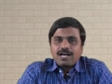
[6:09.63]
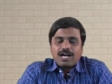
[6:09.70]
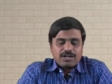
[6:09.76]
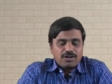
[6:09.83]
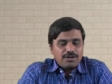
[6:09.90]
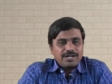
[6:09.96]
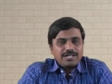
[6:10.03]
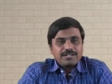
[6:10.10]

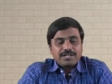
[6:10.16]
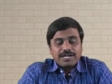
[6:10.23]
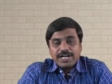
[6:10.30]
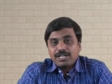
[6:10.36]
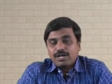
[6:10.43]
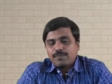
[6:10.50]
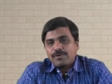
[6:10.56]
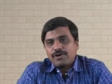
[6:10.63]
according
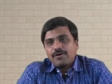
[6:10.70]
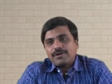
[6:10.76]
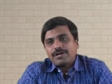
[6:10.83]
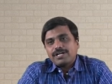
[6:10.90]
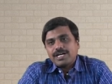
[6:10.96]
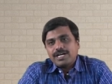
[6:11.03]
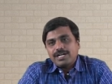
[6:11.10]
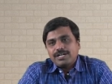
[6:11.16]
greater
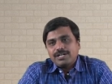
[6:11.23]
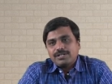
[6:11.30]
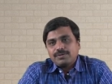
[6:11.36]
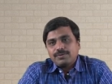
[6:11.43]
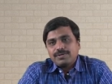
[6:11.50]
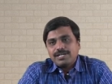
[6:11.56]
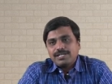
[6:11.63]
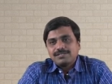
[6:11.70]
priority
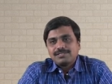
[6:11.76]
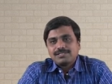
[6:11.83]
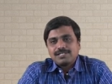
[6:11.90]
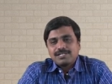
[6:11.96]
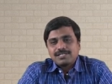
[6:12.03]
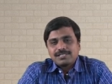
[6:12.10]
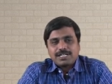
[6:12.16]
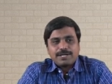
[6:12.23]
to his
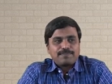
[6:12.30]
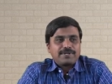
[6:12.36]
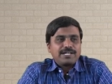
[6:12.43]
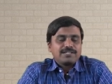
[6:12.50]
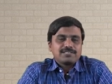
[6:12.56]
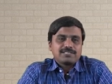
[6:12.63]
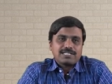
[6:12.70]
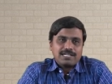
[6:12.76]

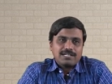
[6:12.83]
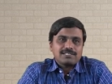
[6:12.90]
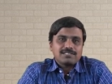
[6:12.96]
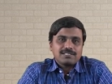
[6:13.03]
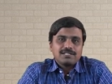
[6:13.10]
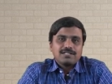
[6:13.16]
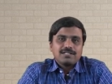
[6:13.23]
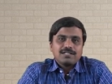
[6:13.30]
scripting skills.